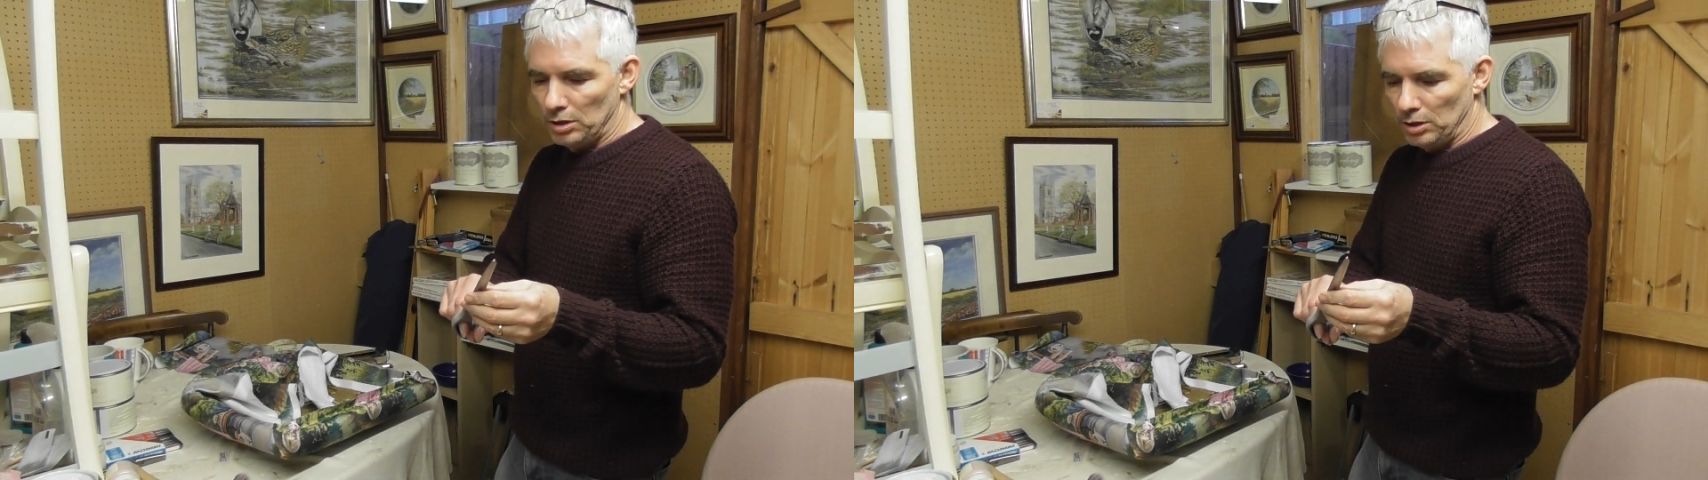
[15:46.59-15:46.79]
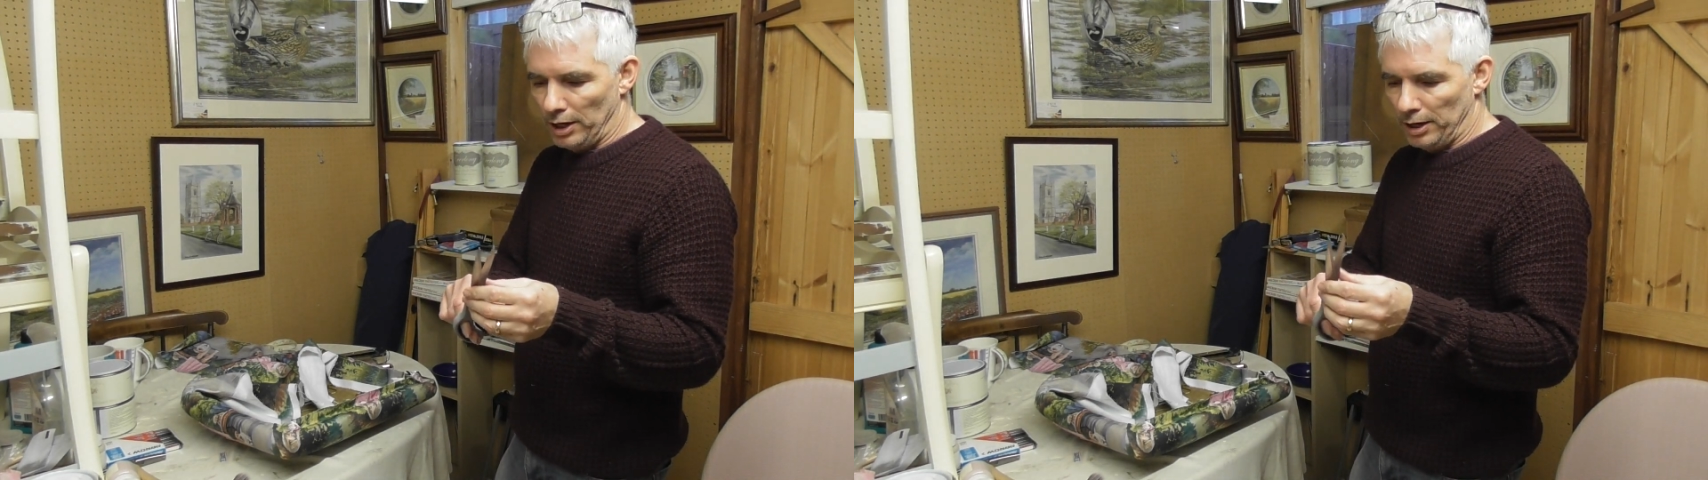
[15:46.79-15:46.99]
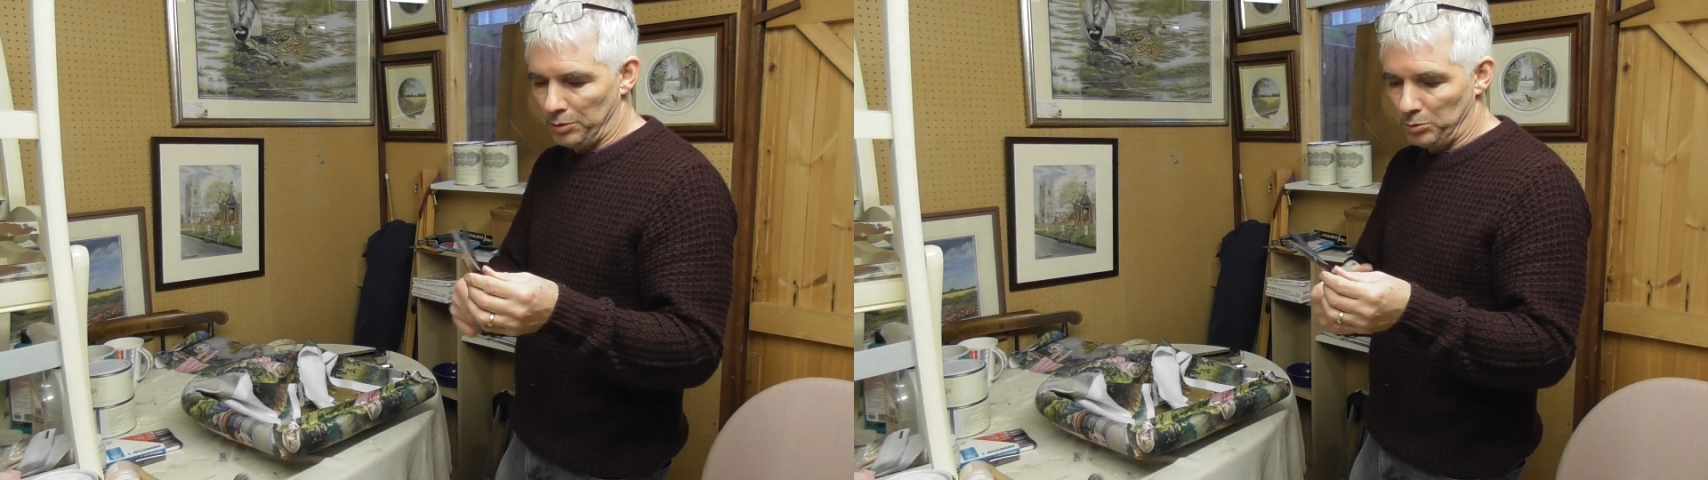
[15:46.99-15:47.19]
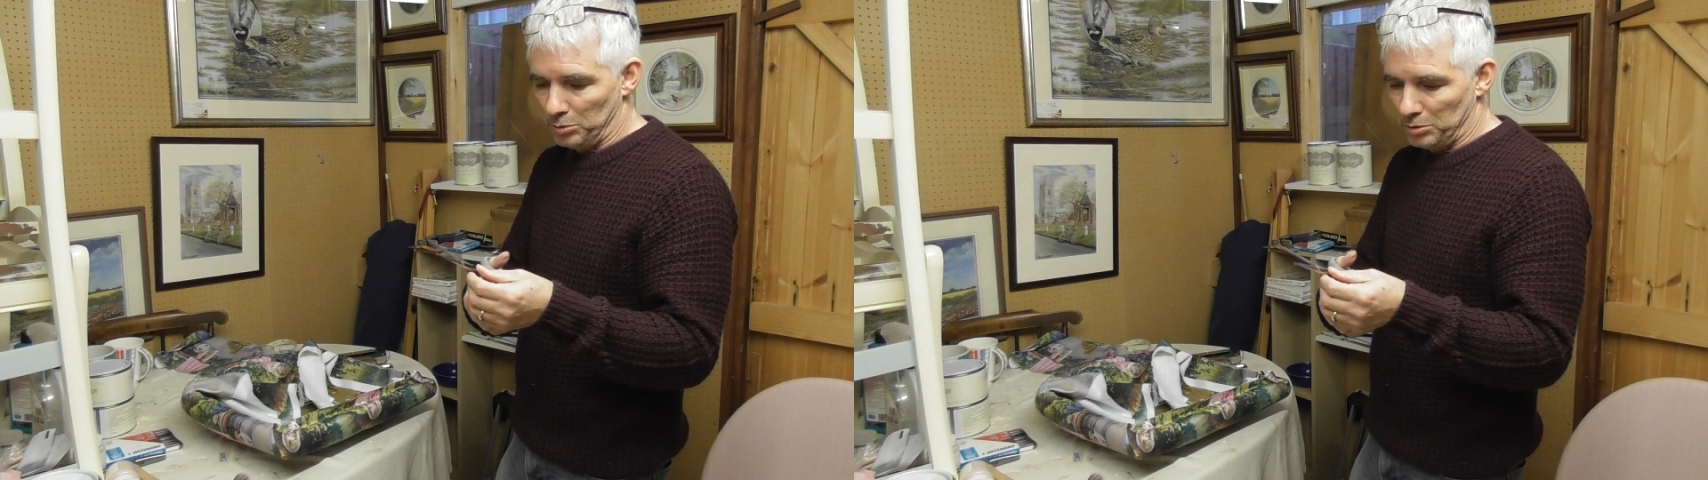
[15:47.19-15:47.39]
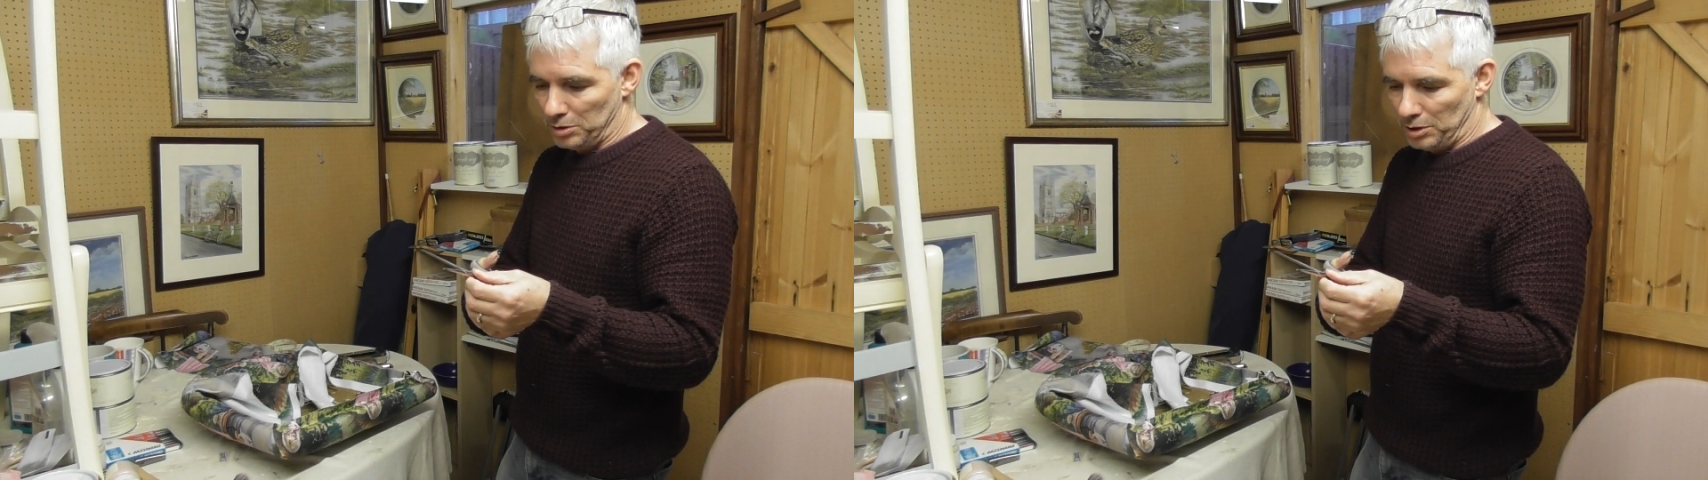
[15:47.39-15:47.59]
Now,
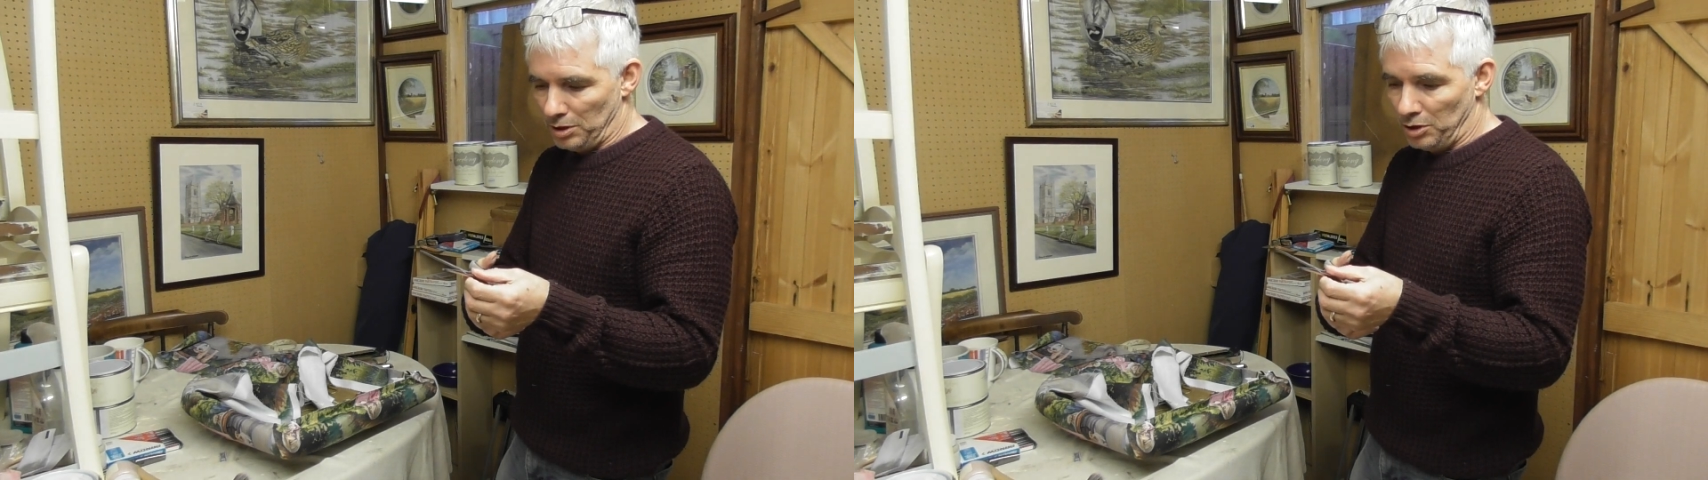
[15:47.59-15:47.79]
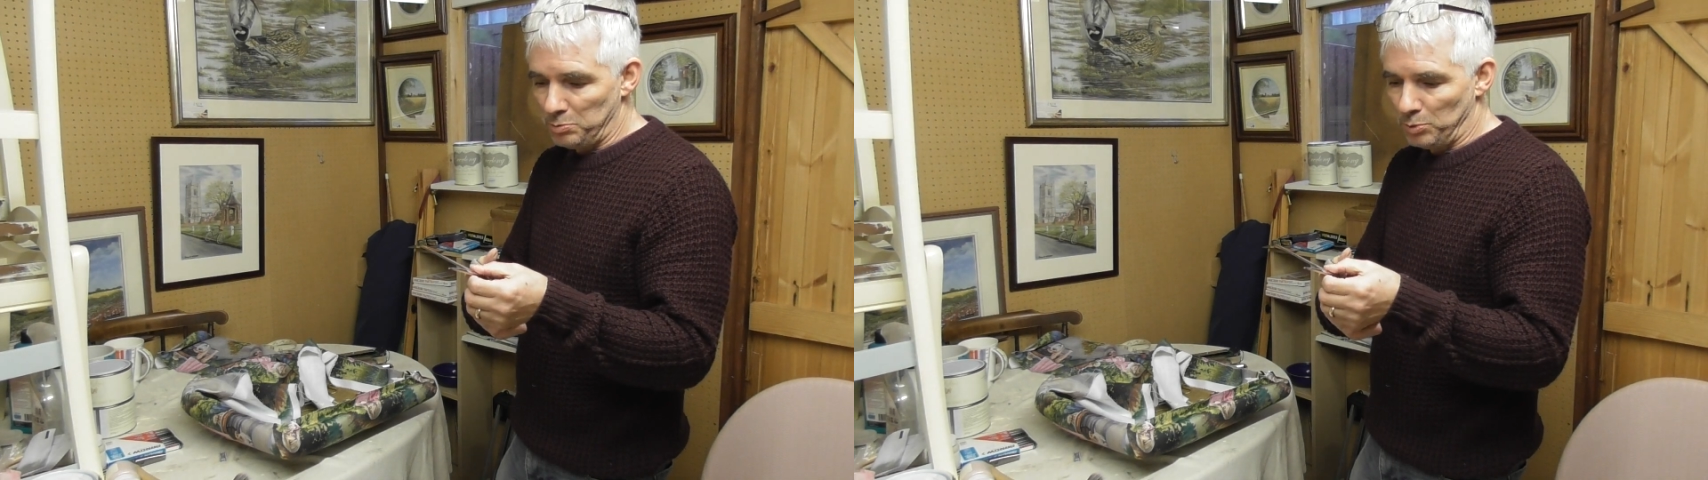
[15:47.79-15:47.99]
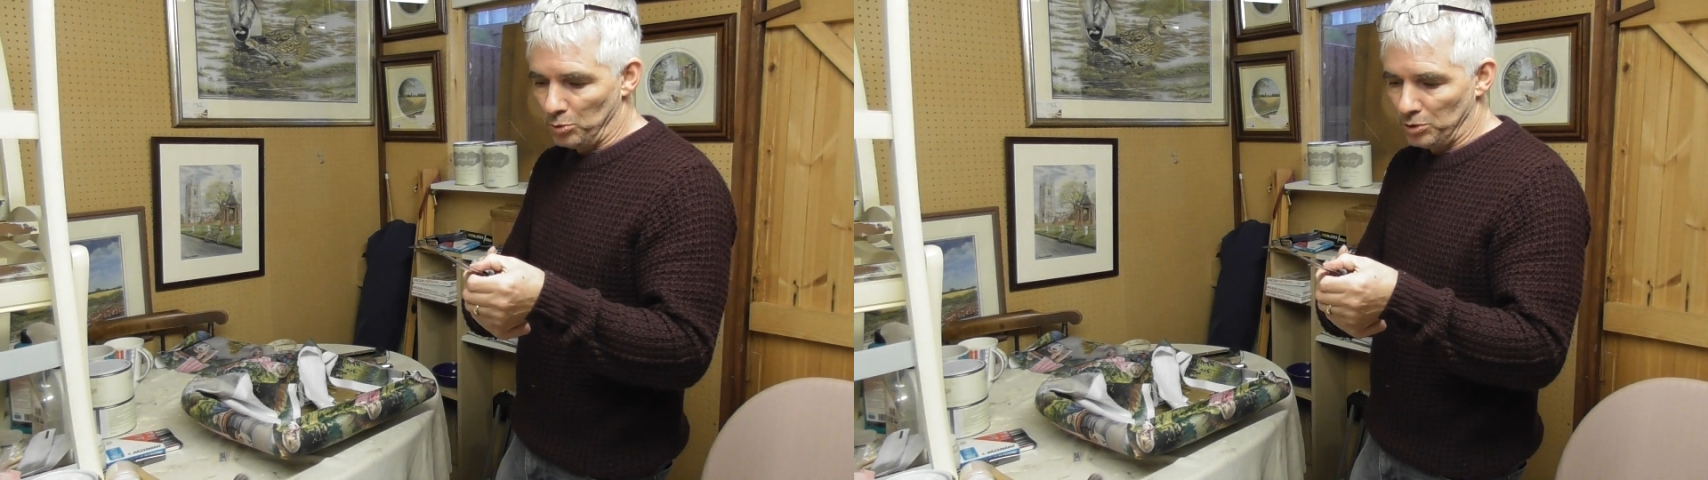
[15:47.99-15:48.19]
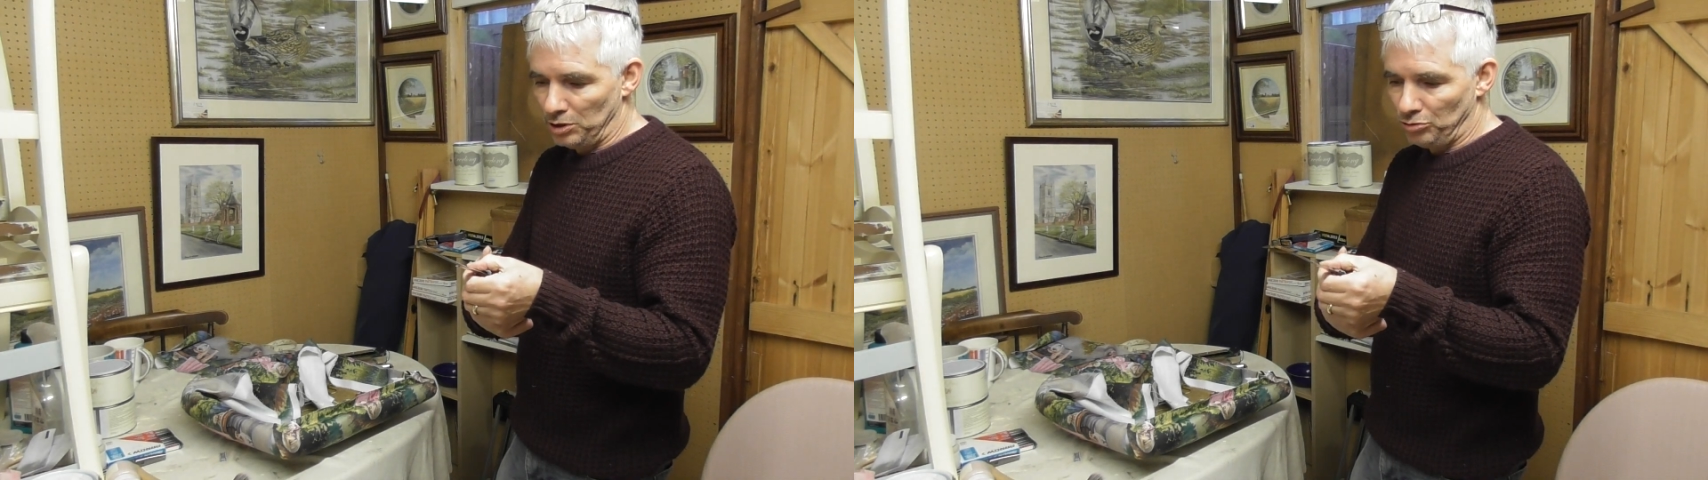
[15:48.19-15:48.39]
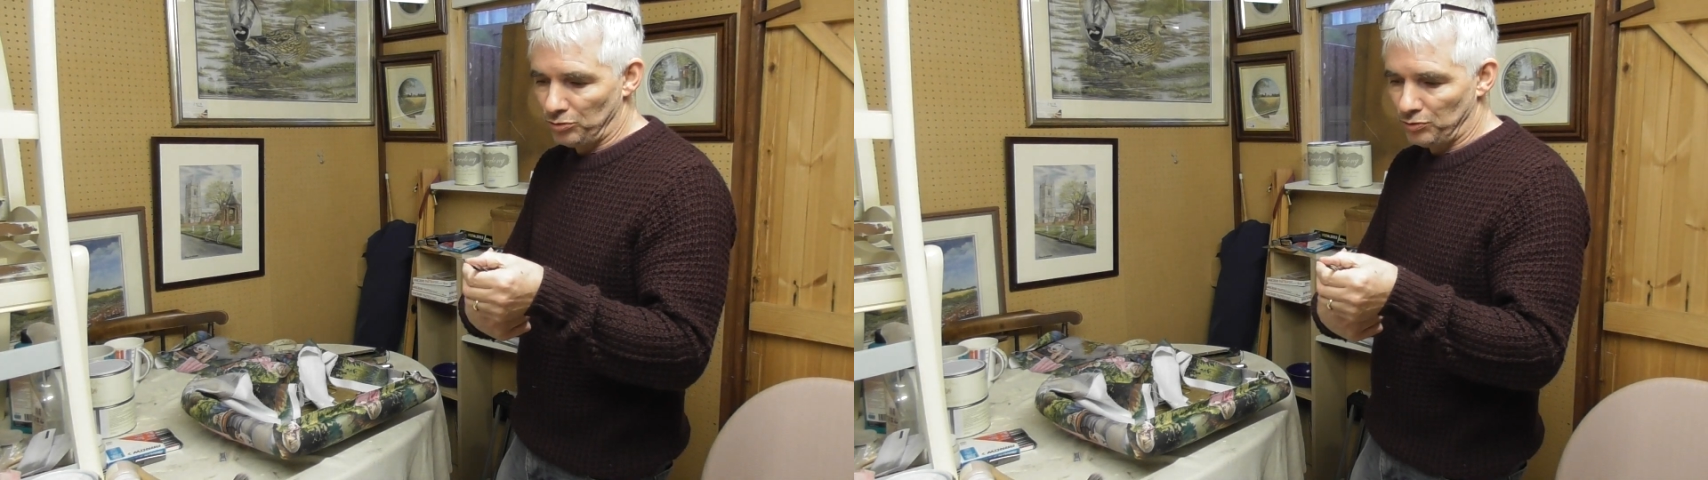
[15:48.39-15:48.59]
I bought
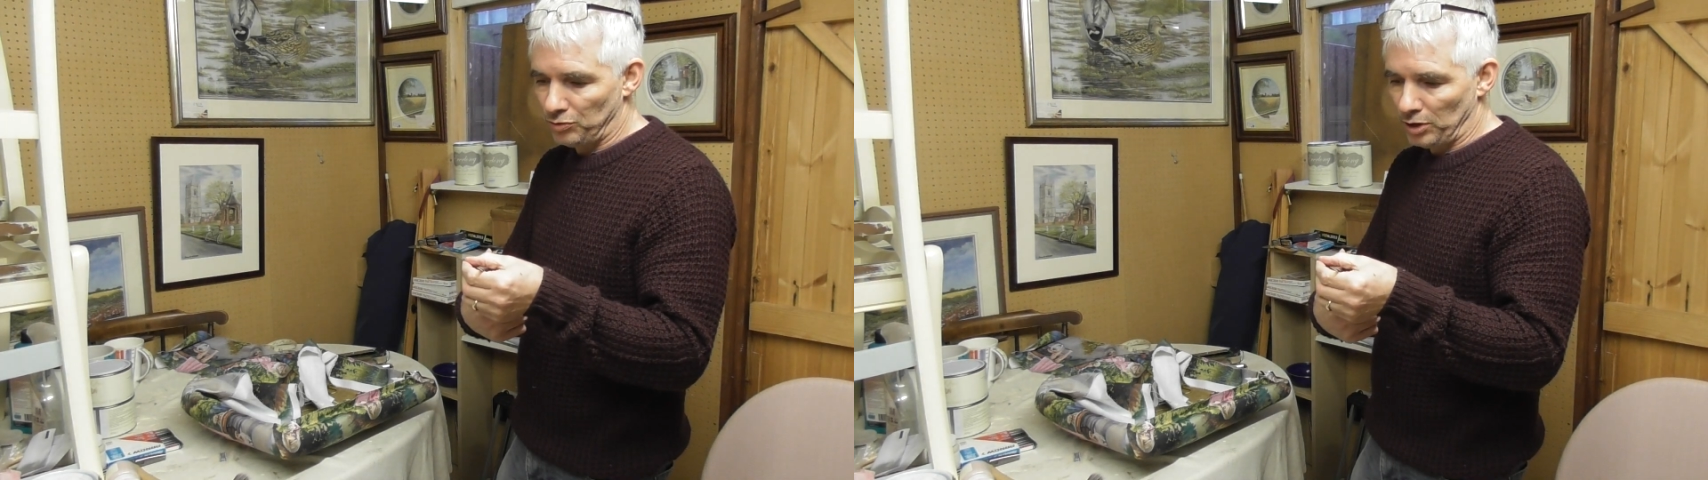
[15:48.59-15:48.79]
these